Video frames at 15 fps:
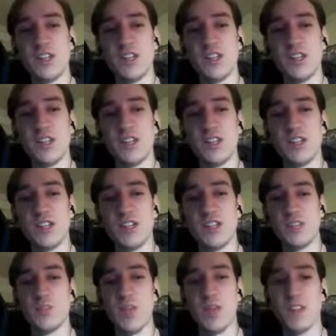Intuition is
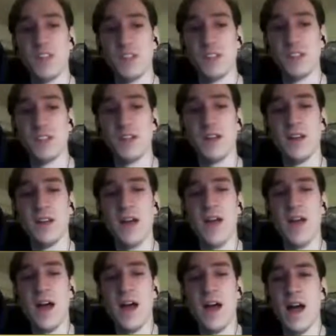basically
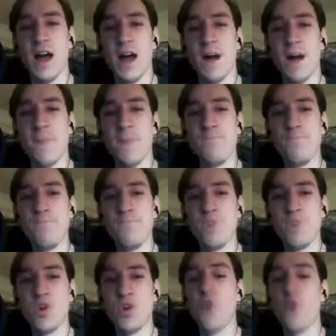
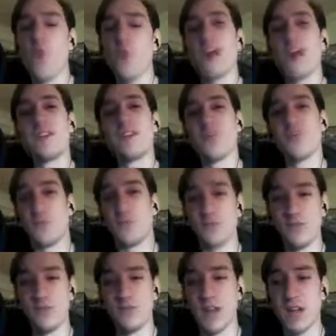go find 3 dig
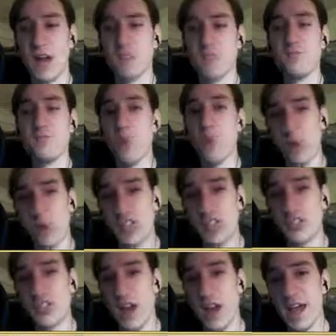through time, put one into
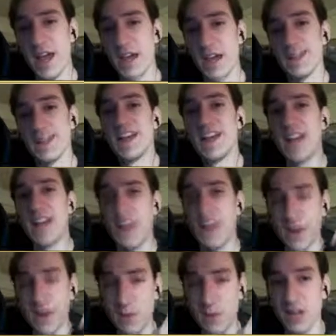your hand, and then
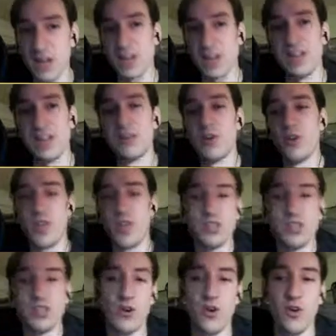immediately, you know, next
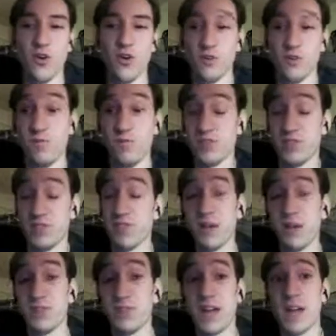turn or
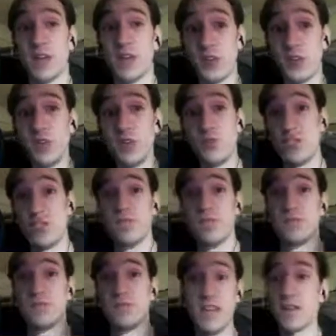sometimes that turn, you just
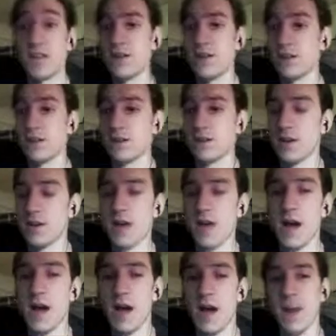dig.
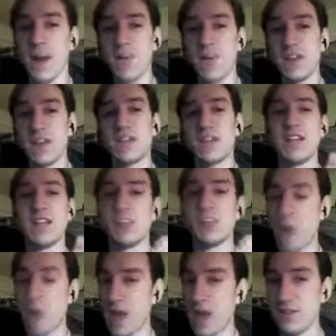It
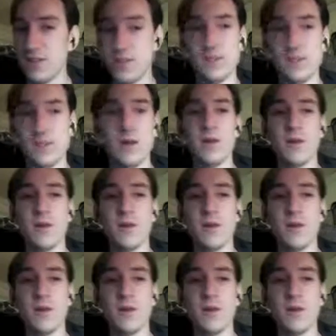depends, you know.